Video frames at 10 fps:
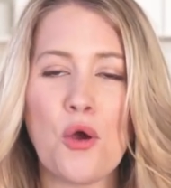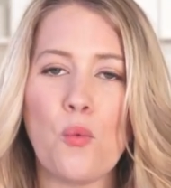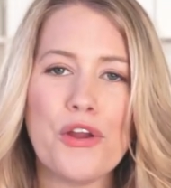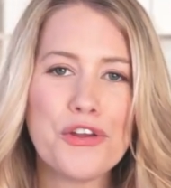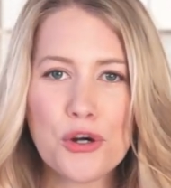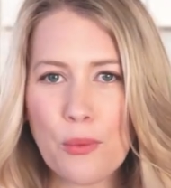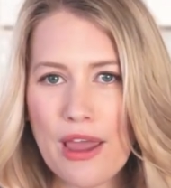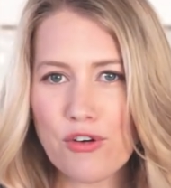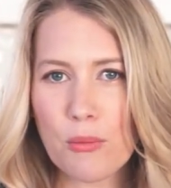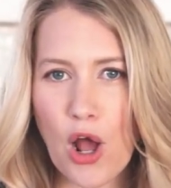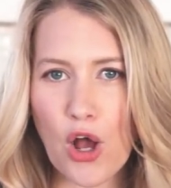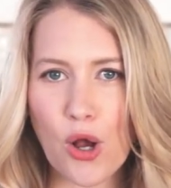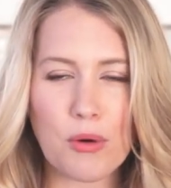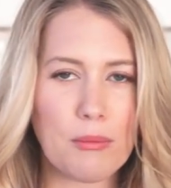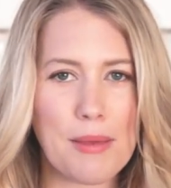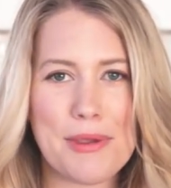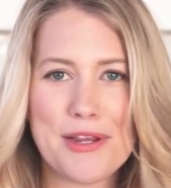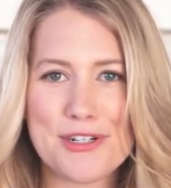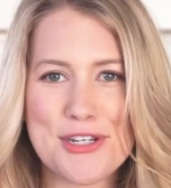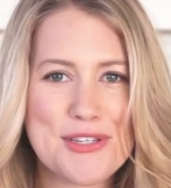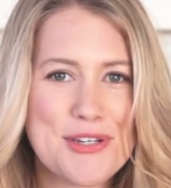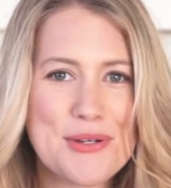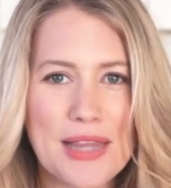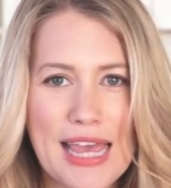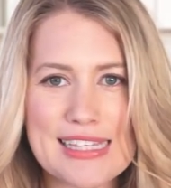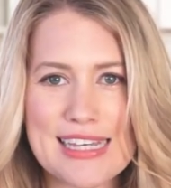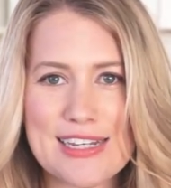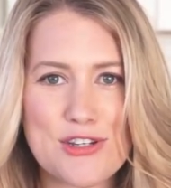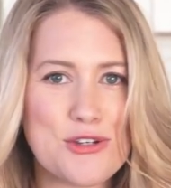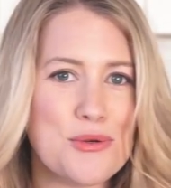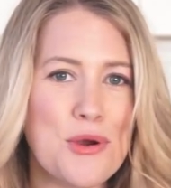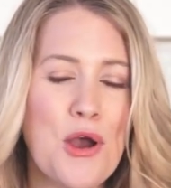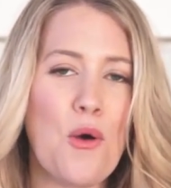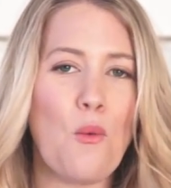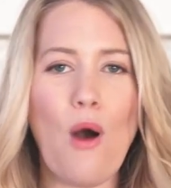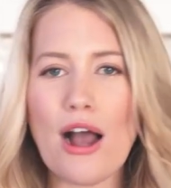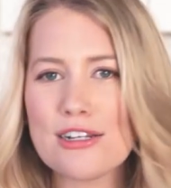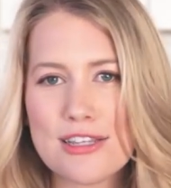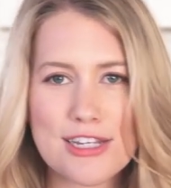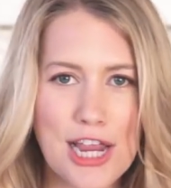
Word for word: When you're away from home, or maybe you're just too lazy to walk to the